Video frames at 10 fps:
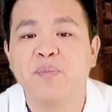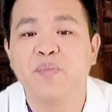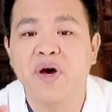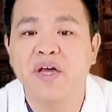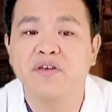
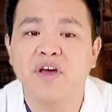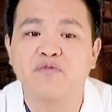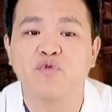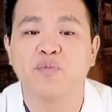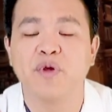But you
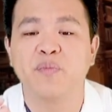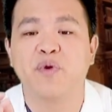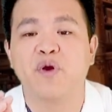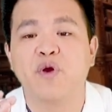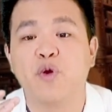have to
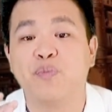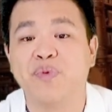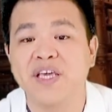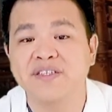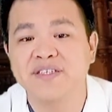remember,
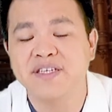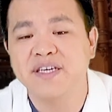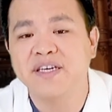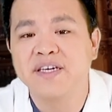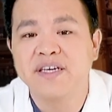
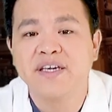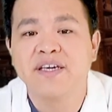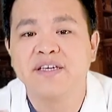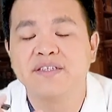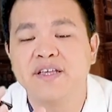obesity
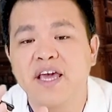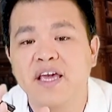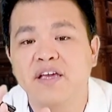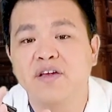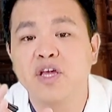is
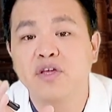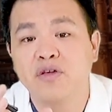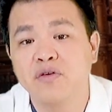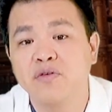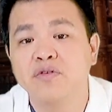a
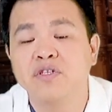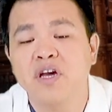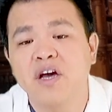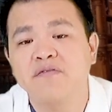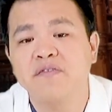huge
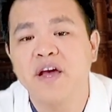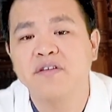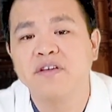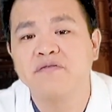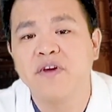
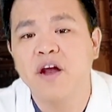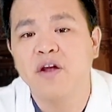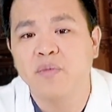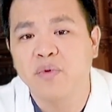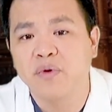confounding
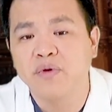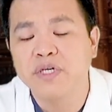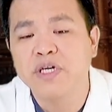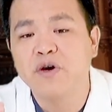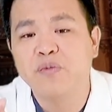variable.
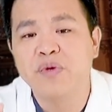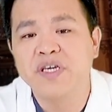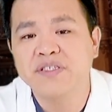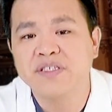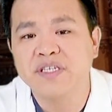
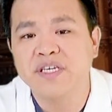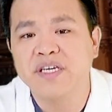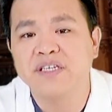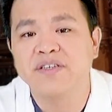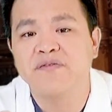
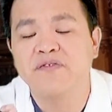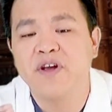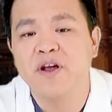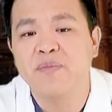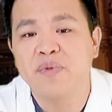Obesity is a
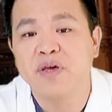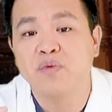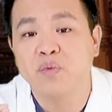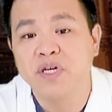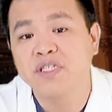very big
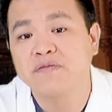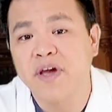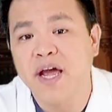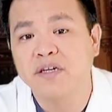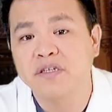risk
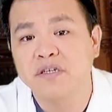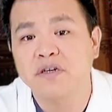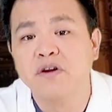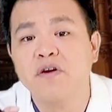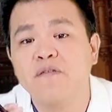
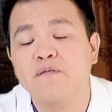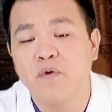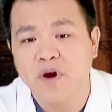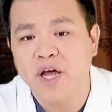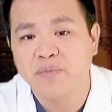factor
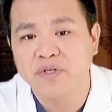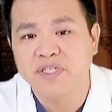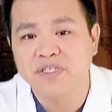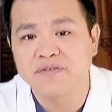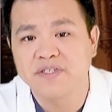for
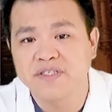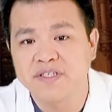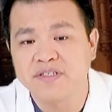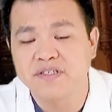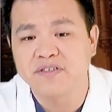hypertensive
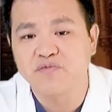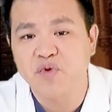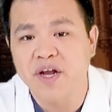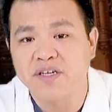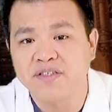diseases of
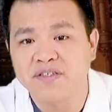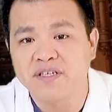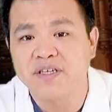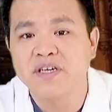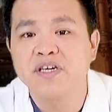
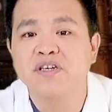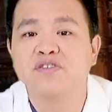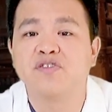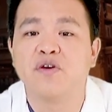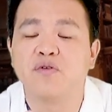pregnancy.
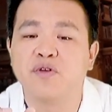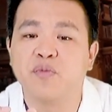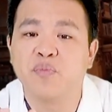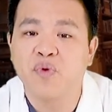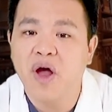So you're
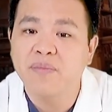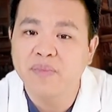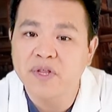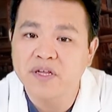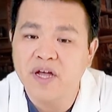
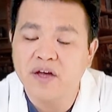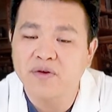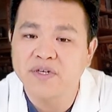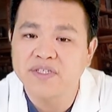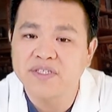probably not
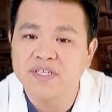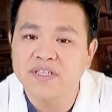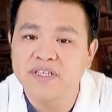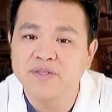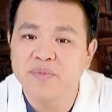going to see
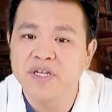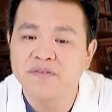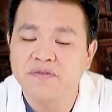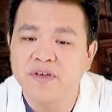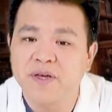this
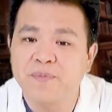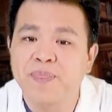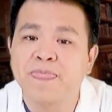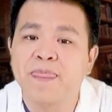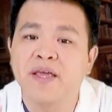benefit
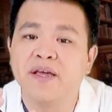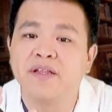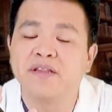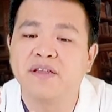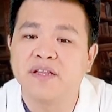
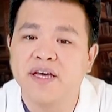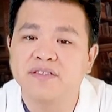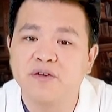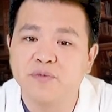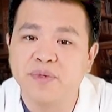in the
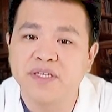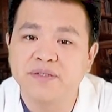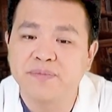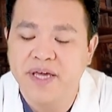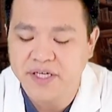less
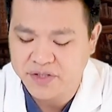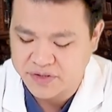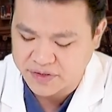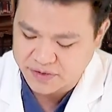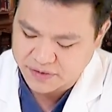obese
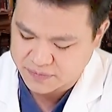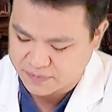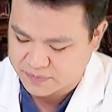patients.